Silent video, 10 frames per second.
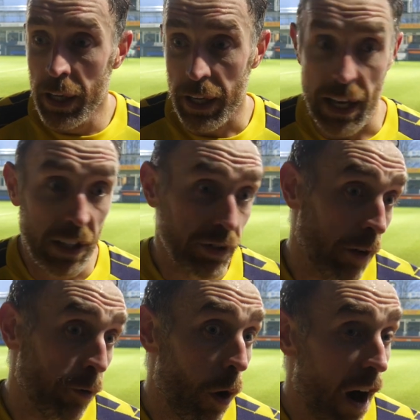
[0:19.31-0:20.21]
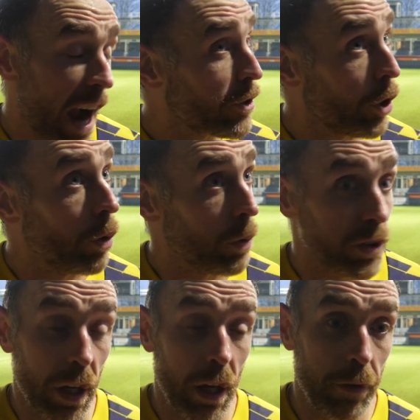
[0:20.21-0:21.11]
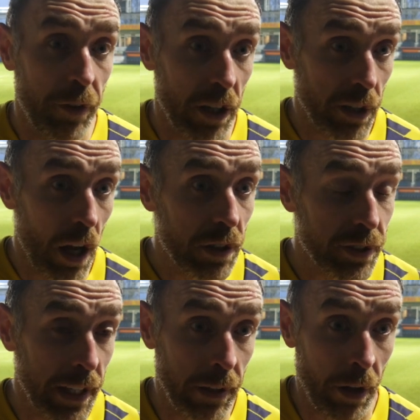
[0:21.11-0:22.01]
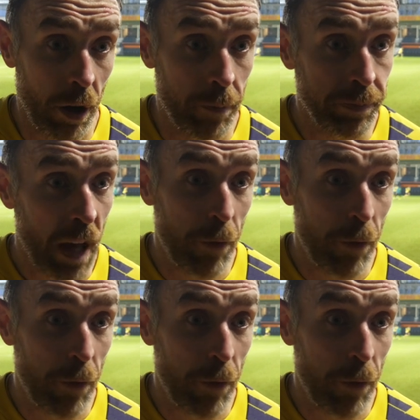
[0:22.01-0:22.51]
yeah, listen, I thought our attitude was uh, first class, and um,